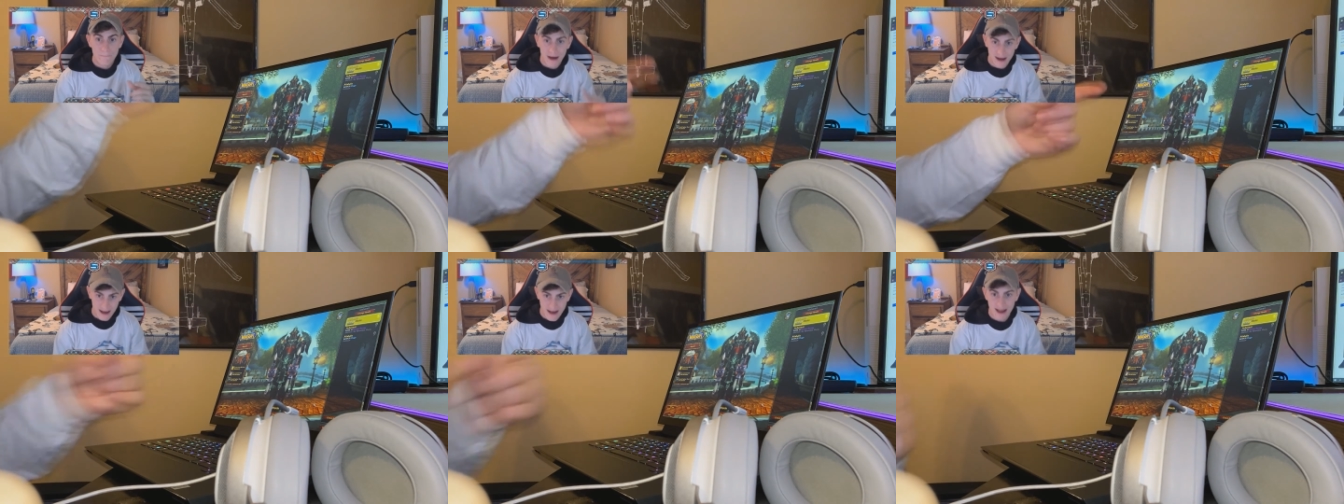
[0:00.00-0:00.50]

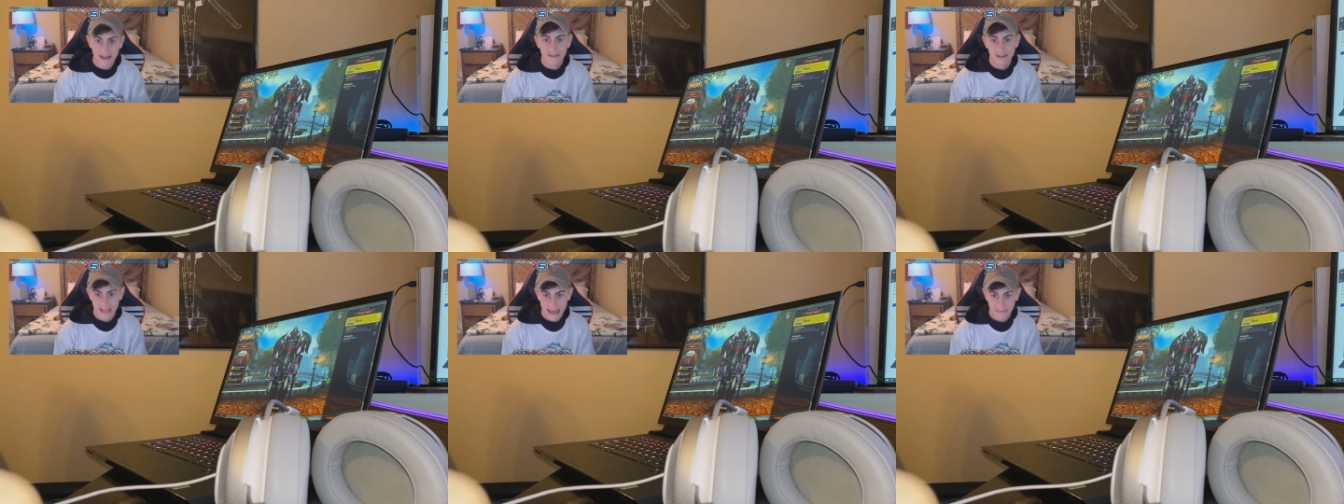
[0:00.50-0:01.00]

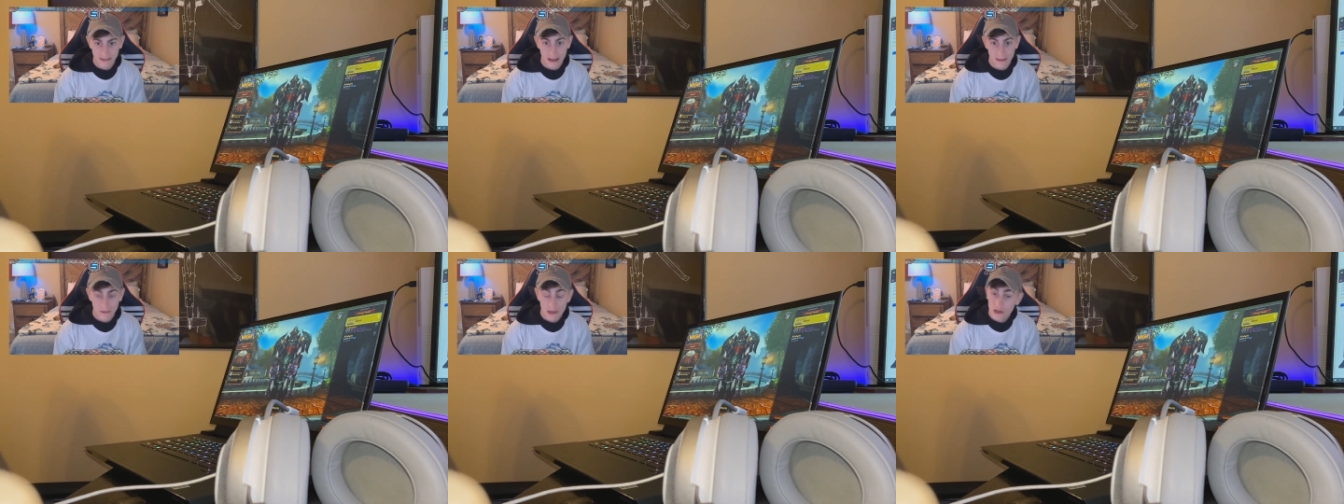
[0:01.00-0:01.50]
Behind the
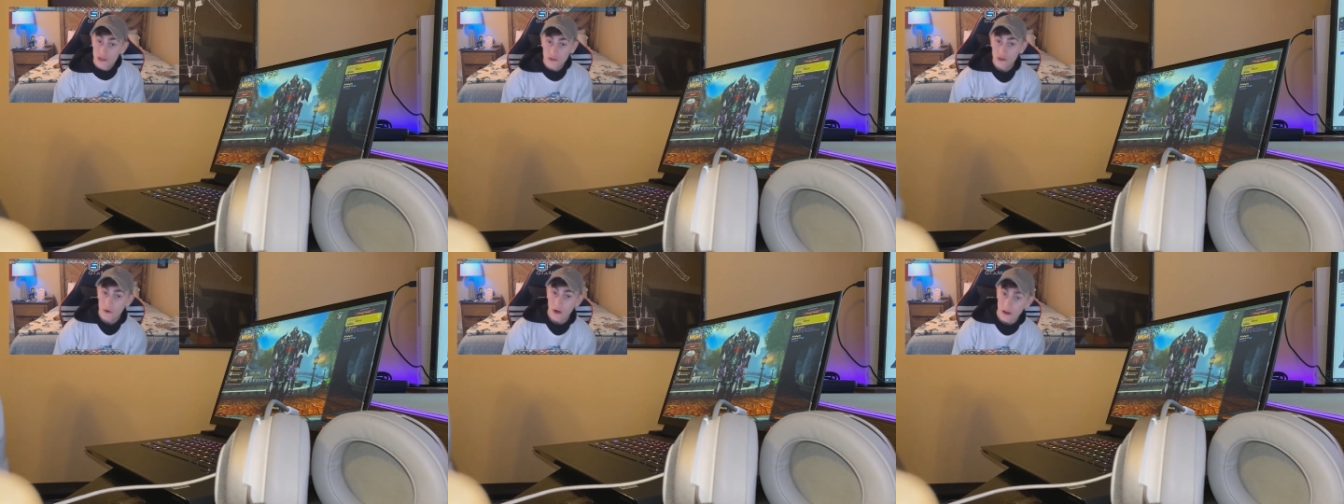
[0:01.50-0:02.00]
laptop.
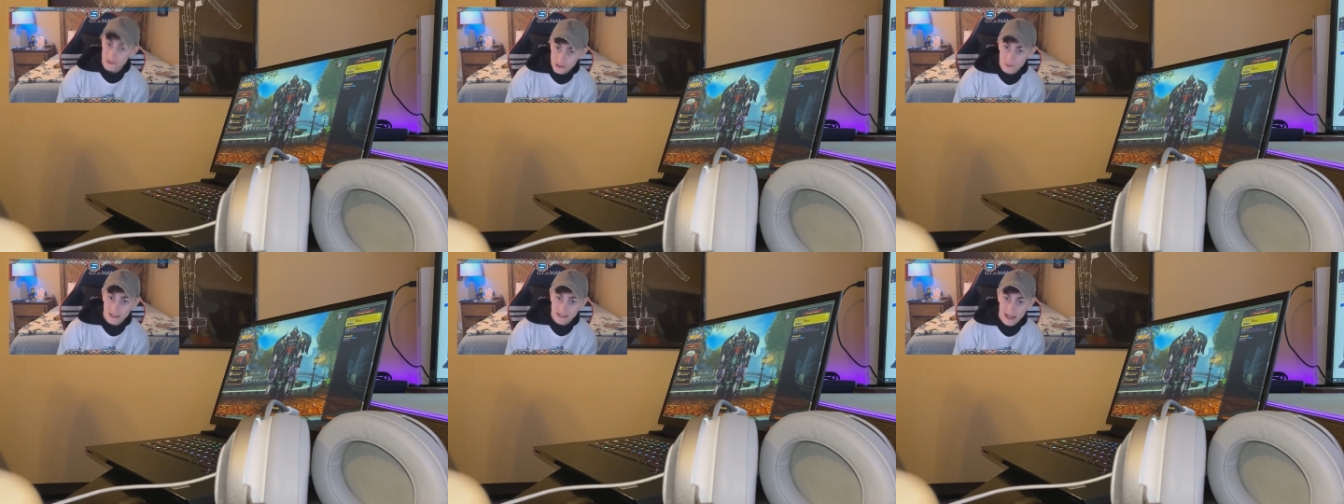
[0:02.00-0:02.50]
You know what
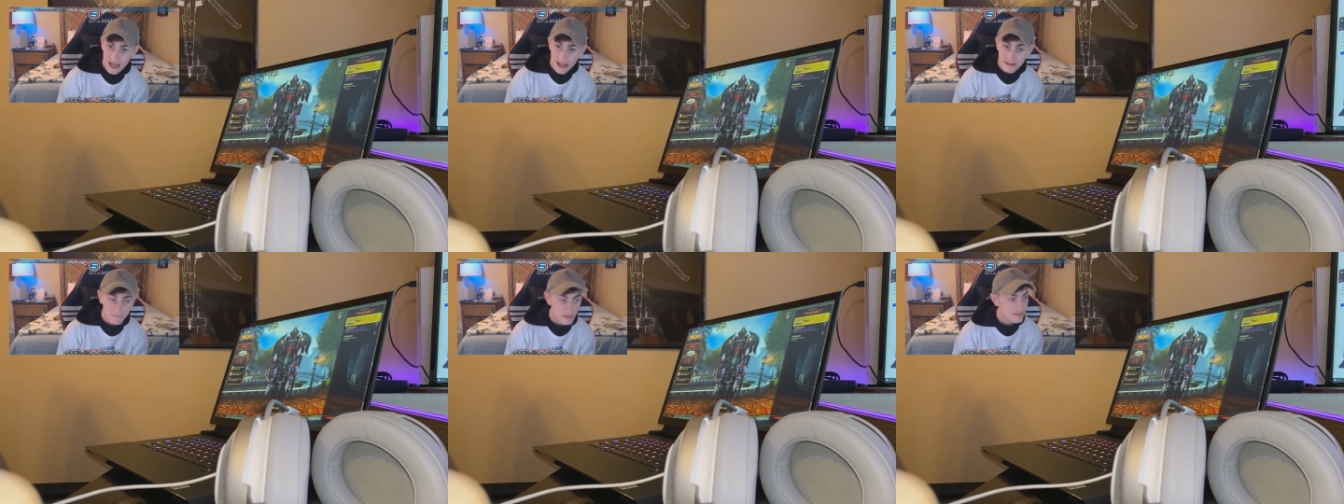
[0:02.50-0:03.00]
also gets
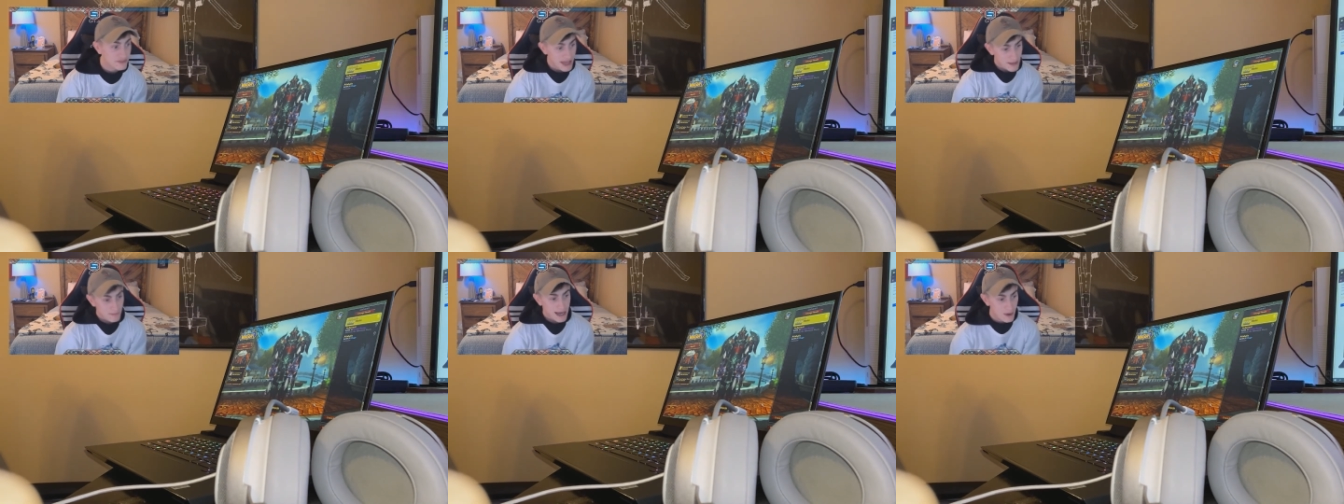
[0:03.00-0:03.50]
hot?
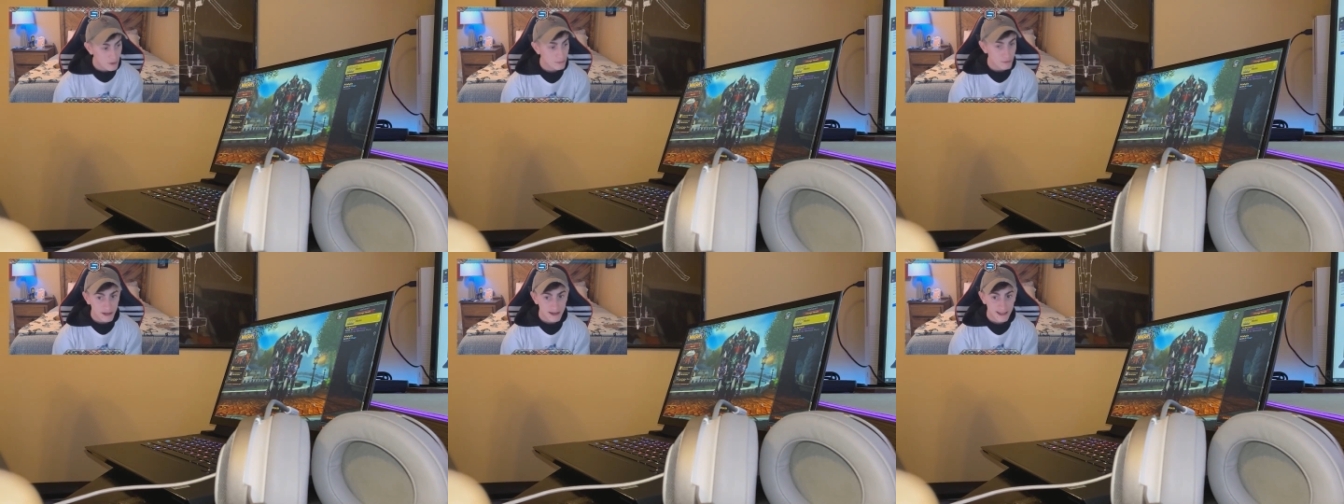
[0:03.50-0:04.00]
That power
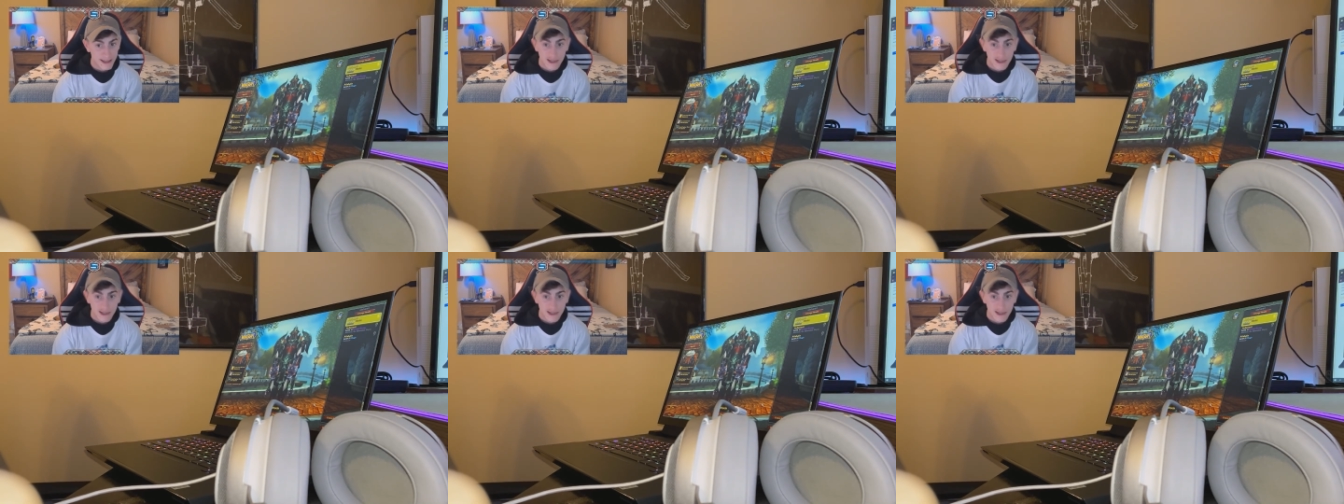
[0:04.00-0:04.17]
brick.